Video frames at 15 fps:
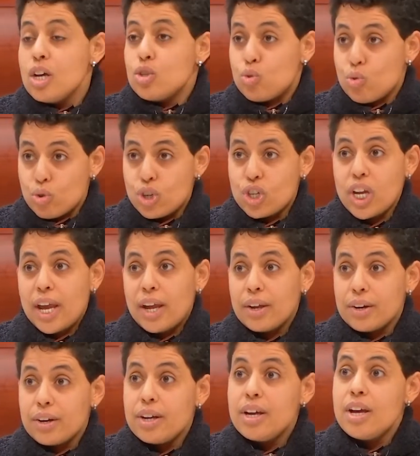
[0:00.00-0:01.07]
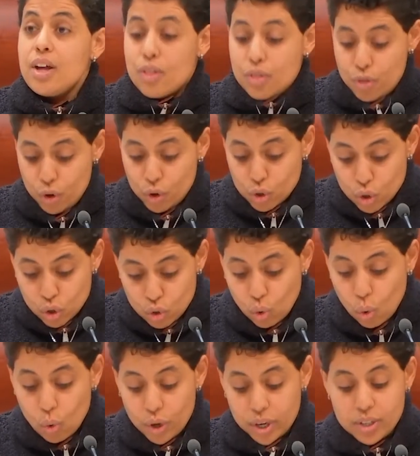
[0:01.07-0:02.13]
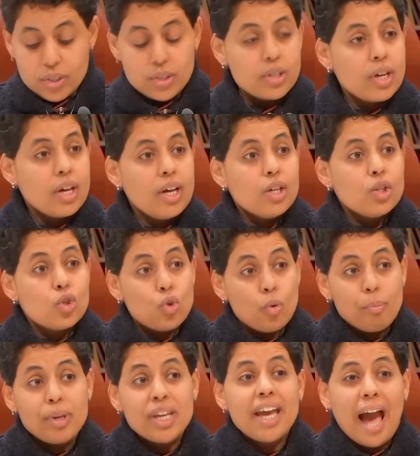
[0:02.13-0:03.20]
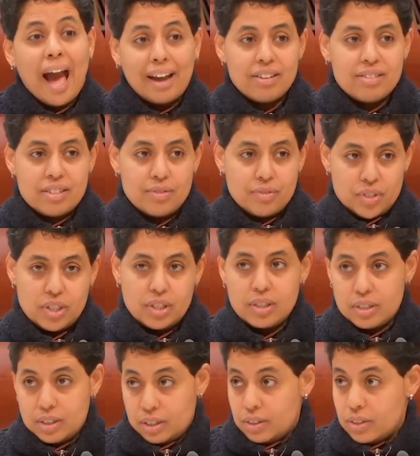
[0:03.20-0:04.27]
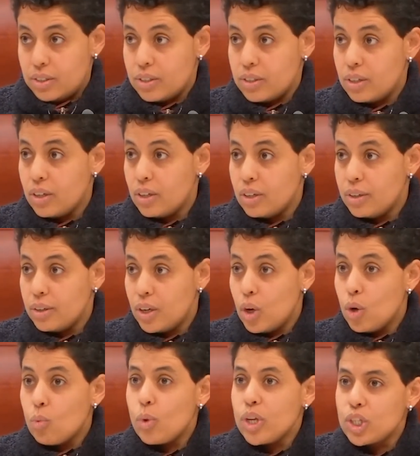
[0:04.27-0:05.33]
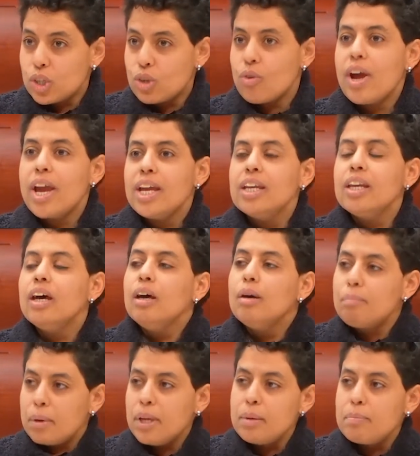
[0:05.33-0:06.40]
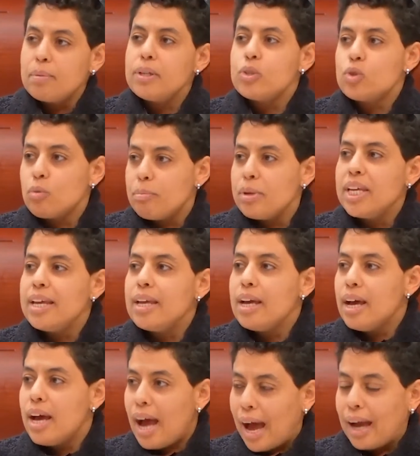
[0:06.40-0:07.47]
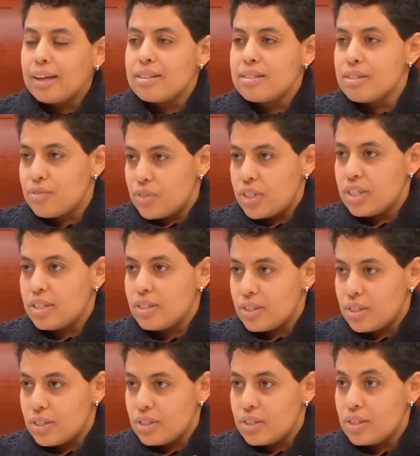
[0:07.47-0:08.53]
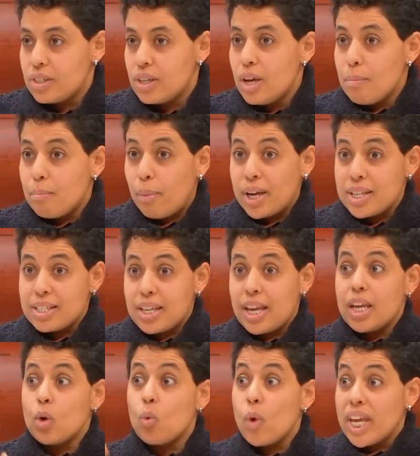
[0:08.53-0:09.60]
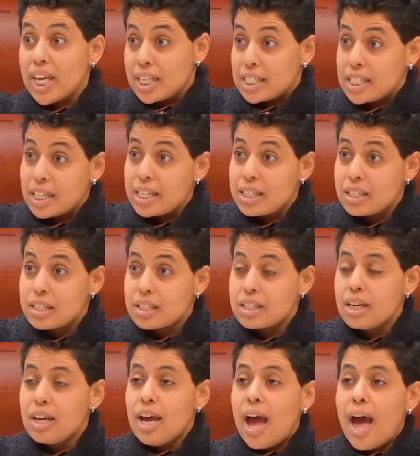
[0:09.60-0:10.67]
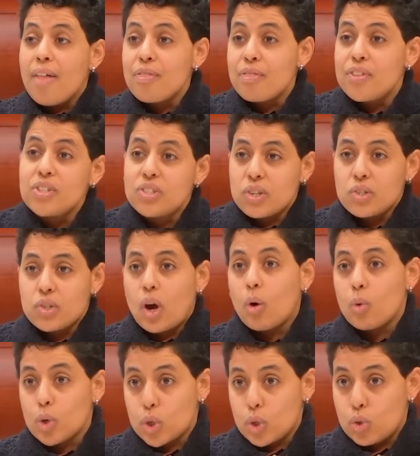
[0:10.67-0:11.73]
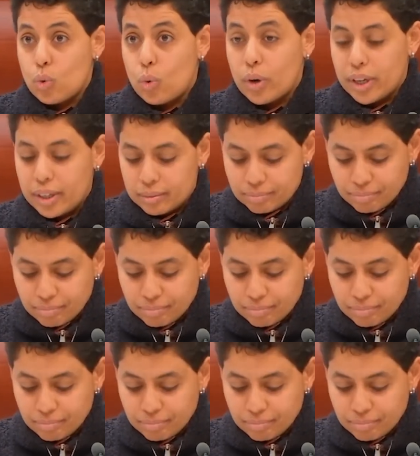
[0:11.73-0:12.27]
to share their stories, to be active citizens. We train people to be active citizens by saying we exist and this is our story.